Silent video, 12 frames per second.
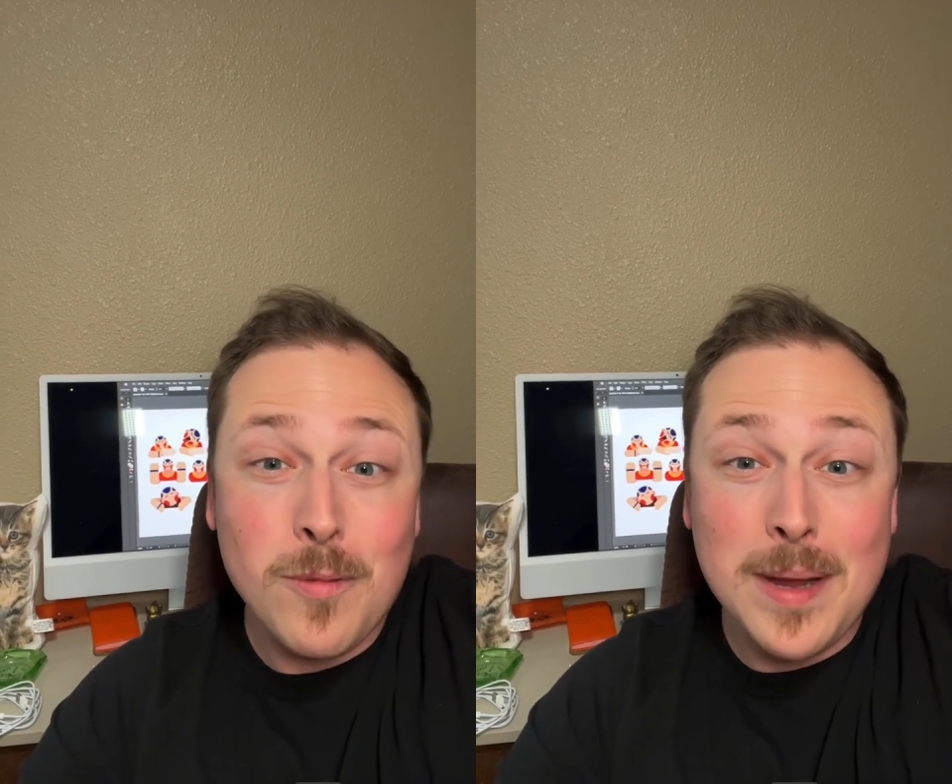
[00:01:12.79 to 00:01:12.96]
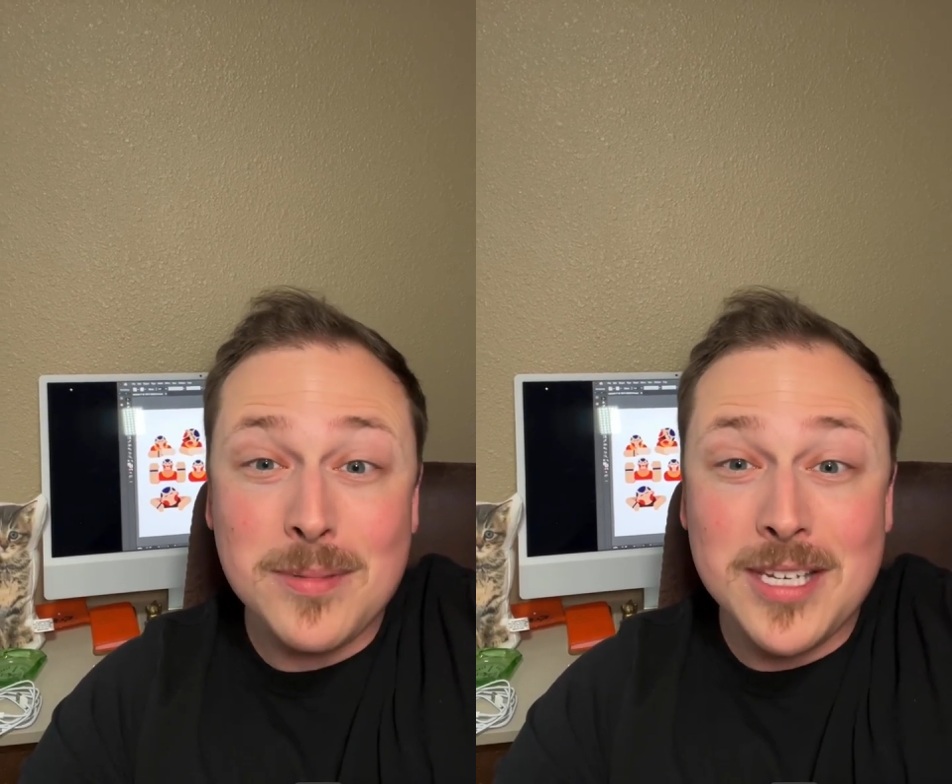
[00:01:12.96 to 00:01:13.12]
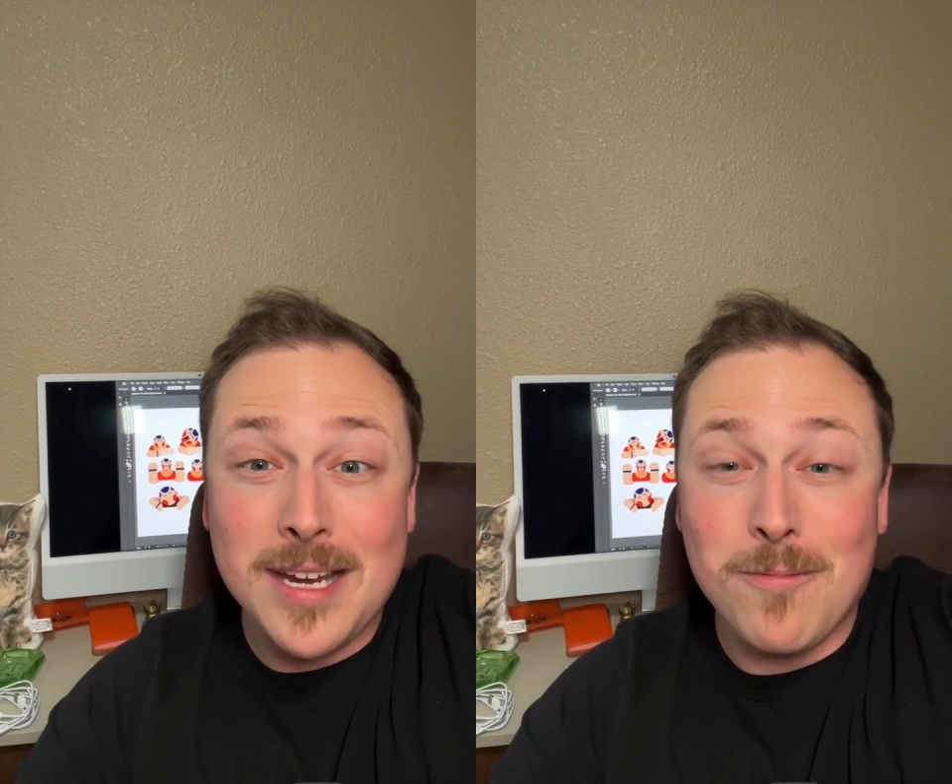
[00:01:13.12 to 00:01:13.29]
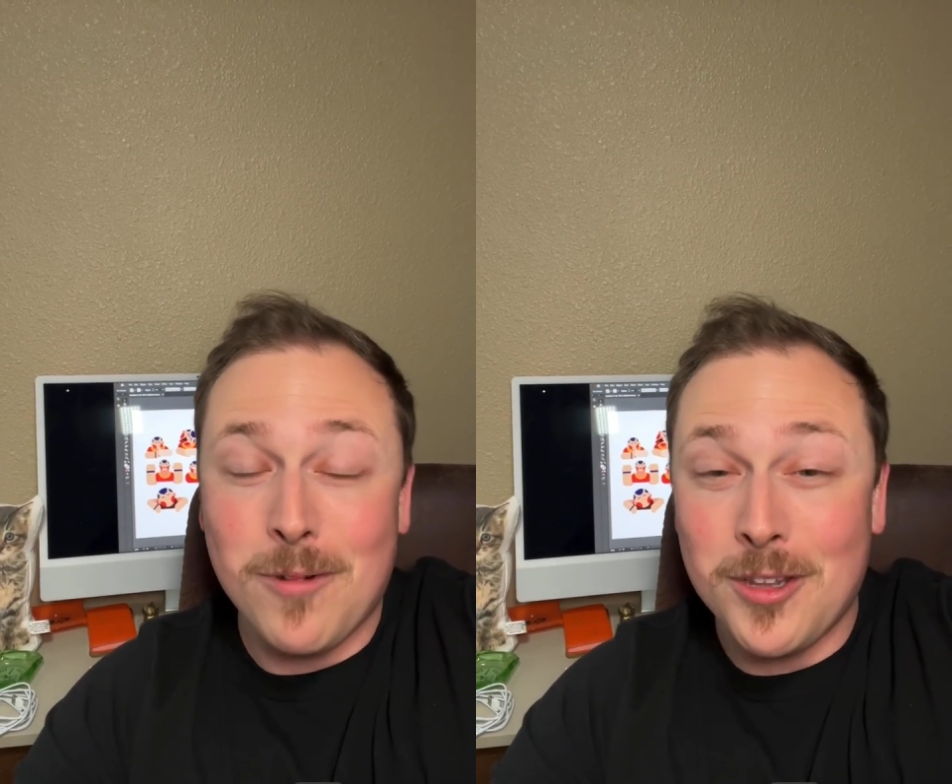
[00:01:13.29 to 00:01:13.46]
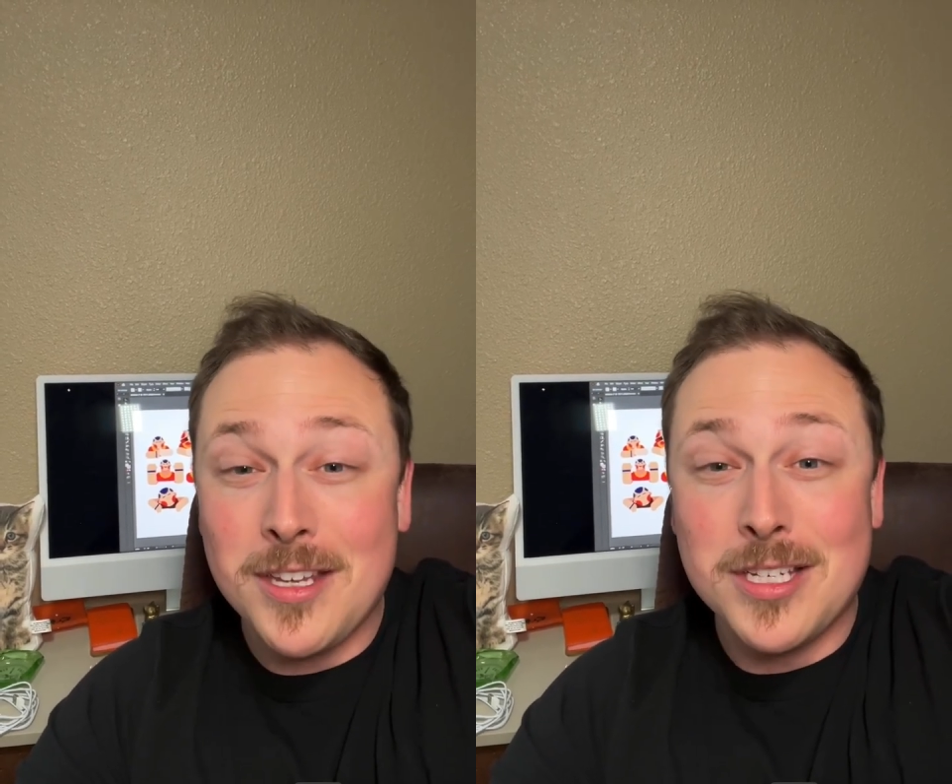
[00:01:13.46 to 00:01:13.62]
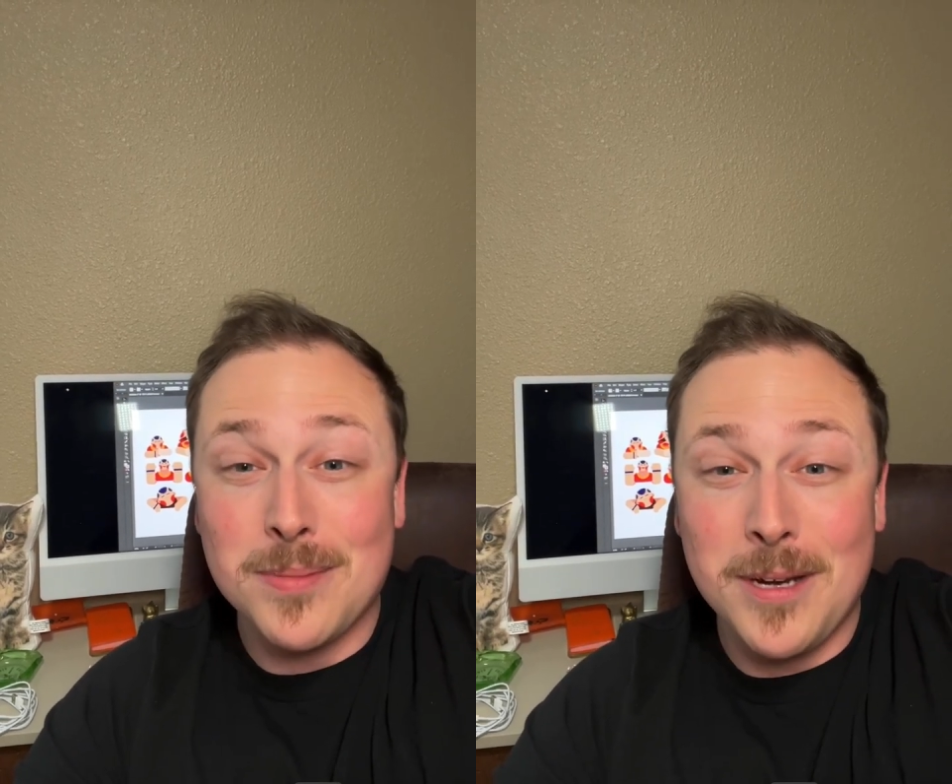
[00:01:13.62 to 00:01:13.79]
website
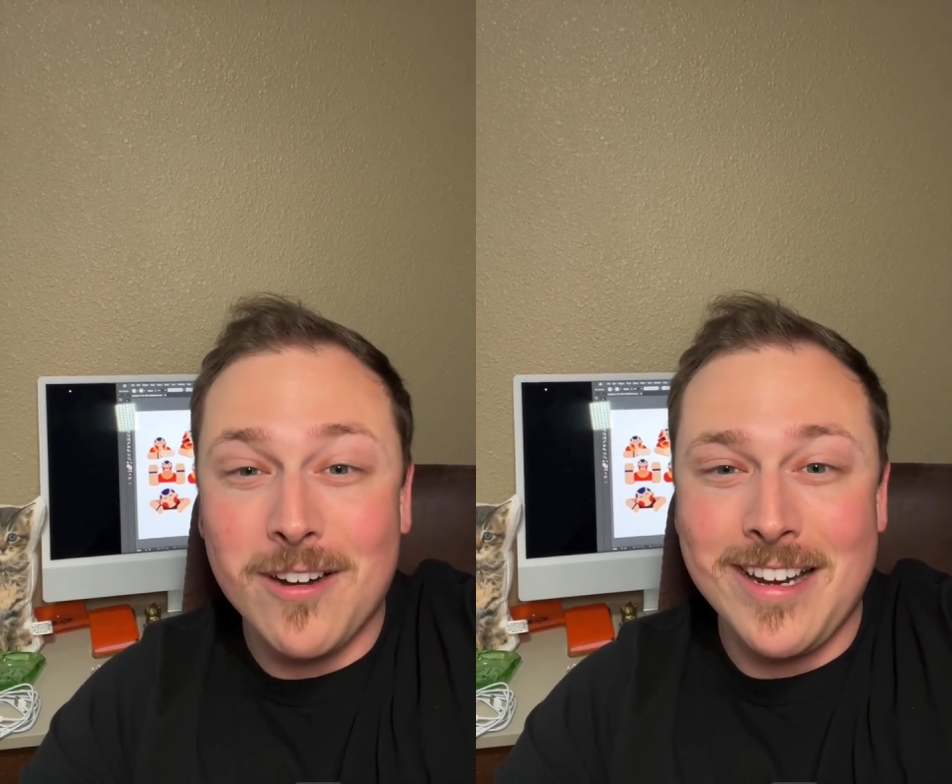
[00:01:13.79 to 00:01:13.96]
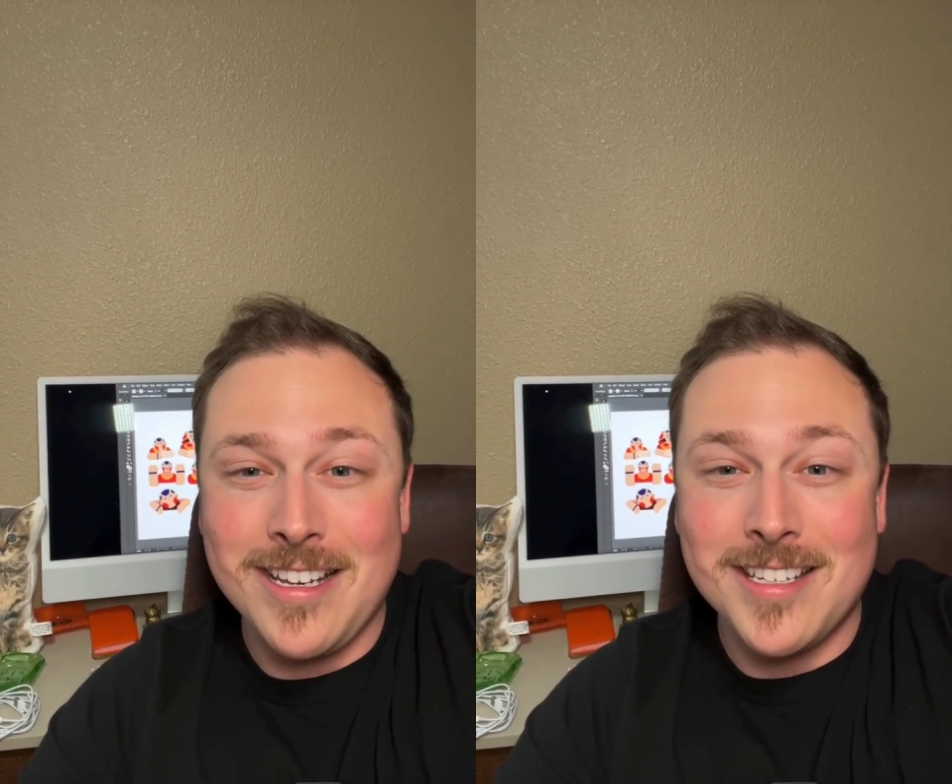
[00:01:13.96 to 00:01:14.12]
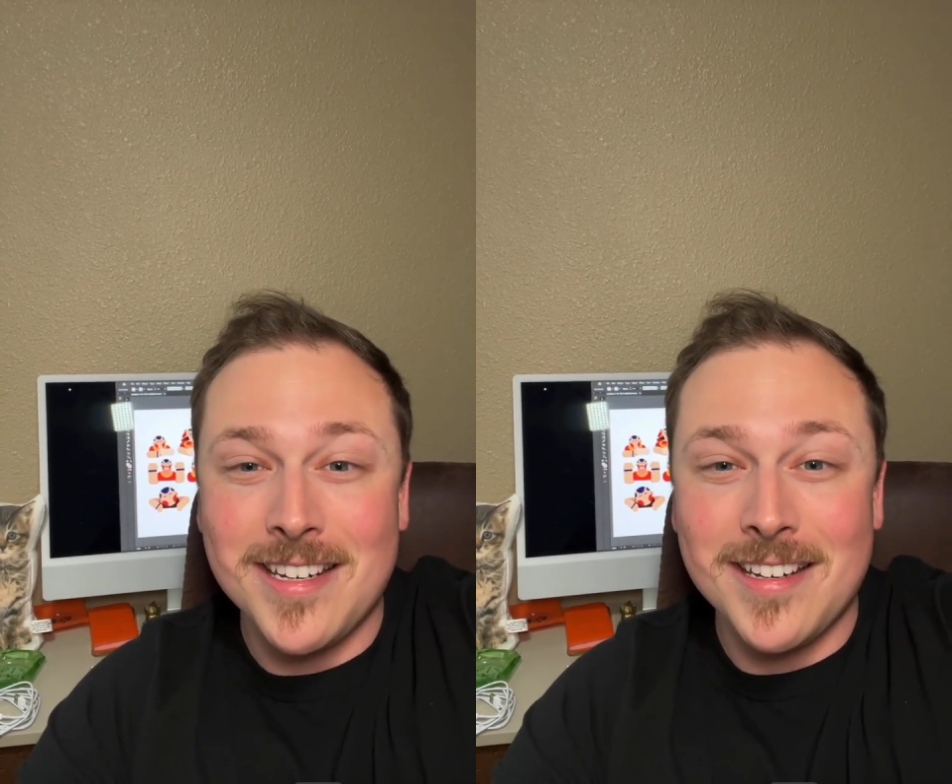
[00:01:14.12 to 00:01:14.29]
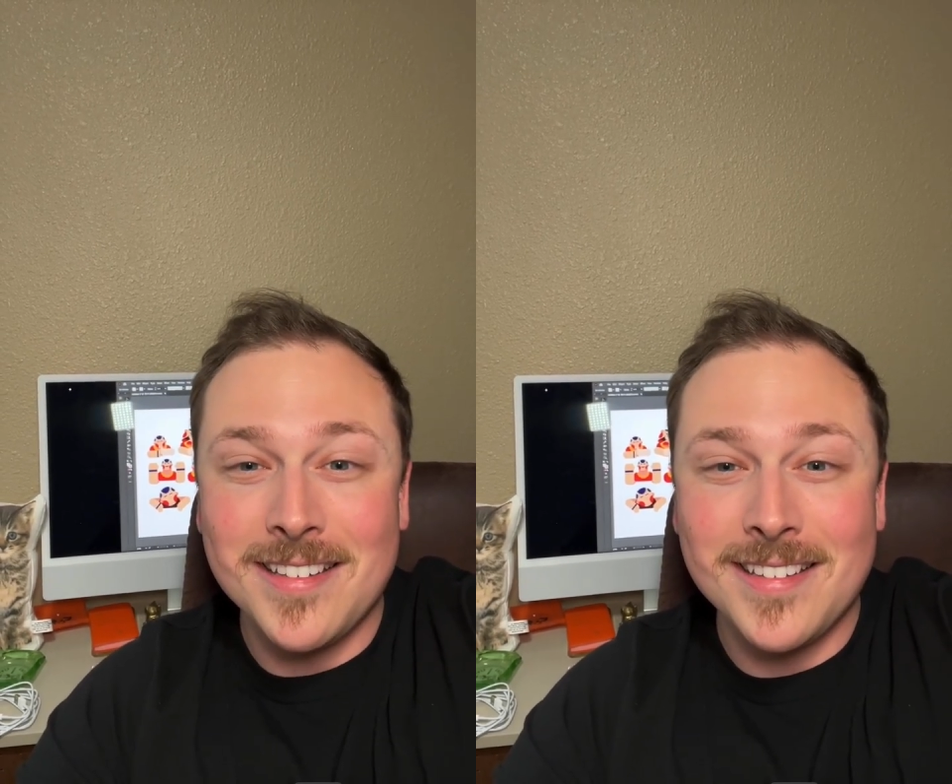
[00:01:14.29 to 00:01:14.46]
worth experiencing.